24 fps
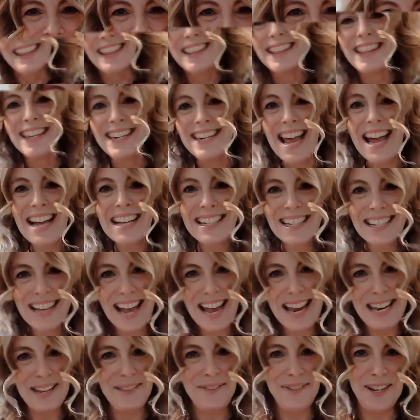The next
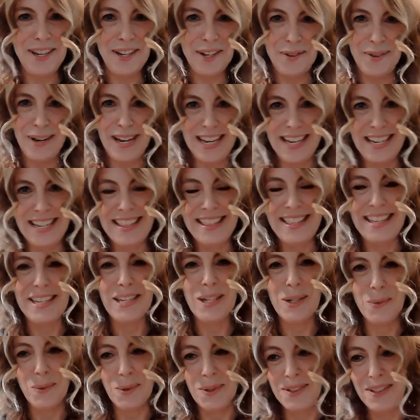kind of ingredient that
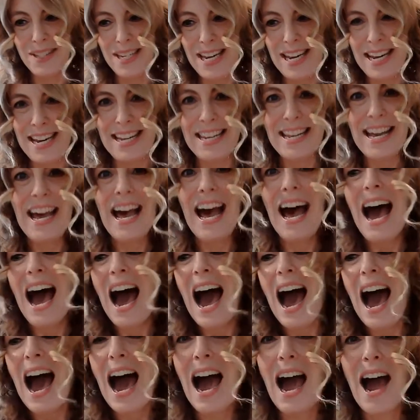you will need
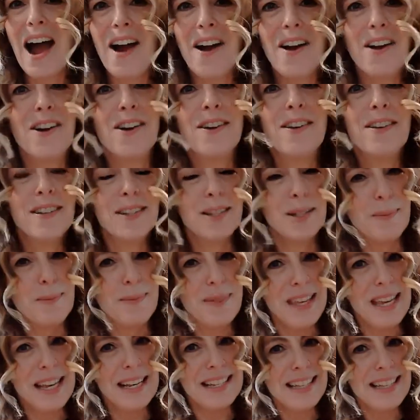are some
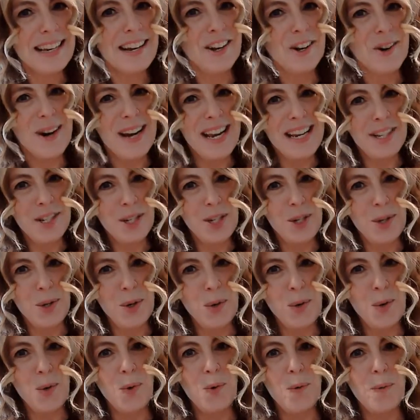things that are going
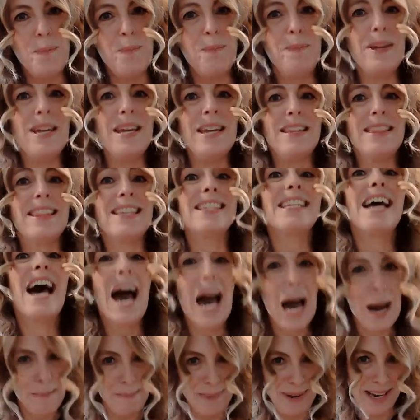to be the
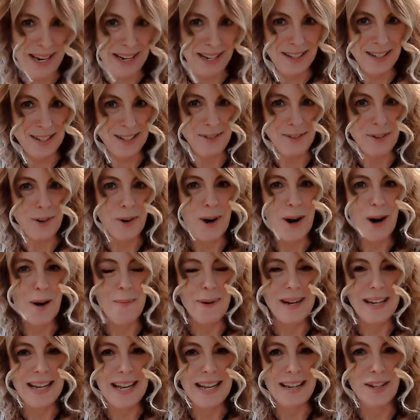toppings for our
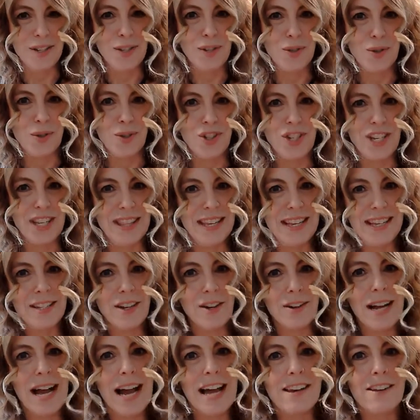banana sushi. These
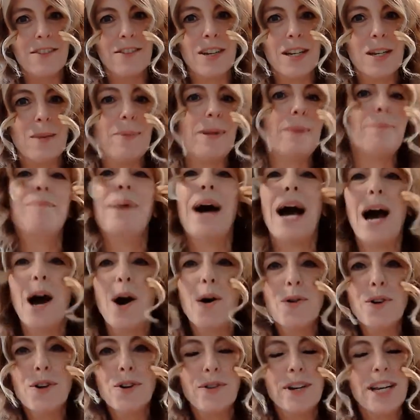are kind of going to be
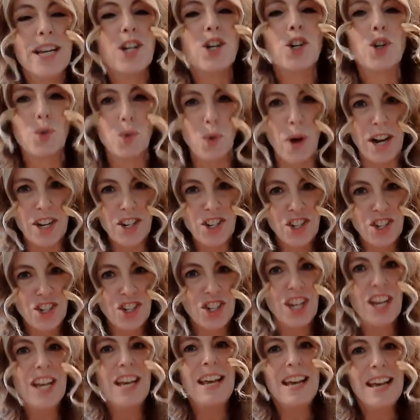powdery, crushed
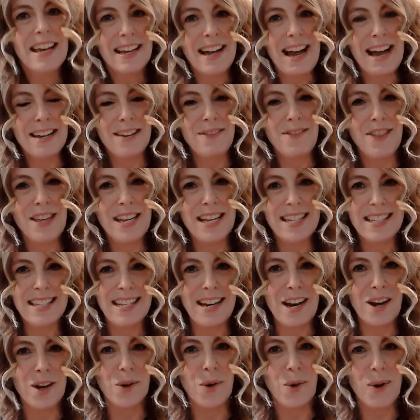kind of things that
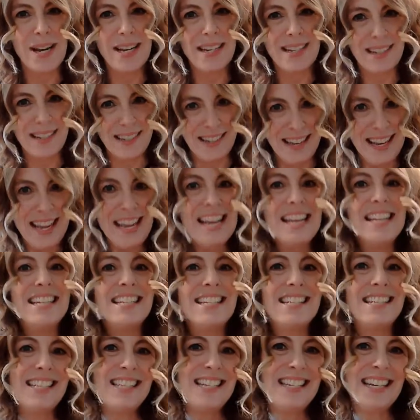are going to
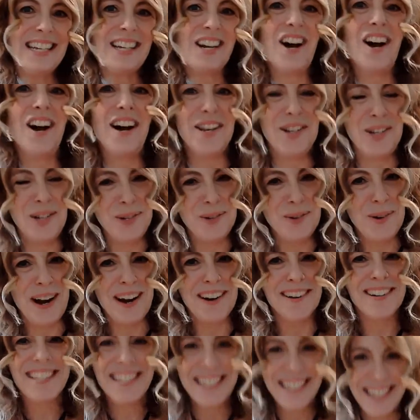stick onto
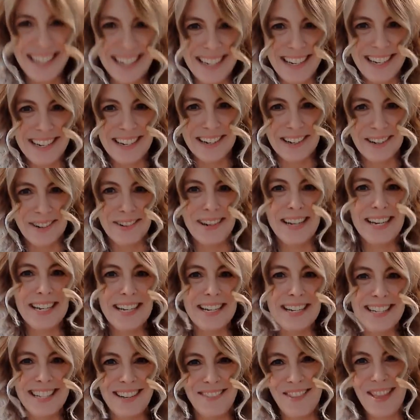our sticky
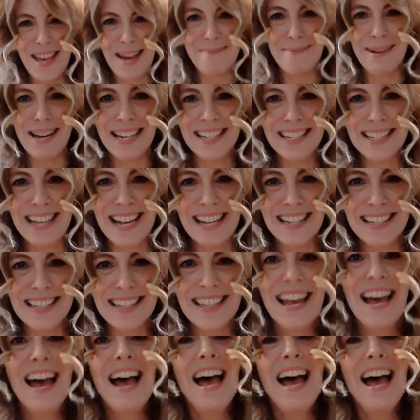ingredients, if that makes sense.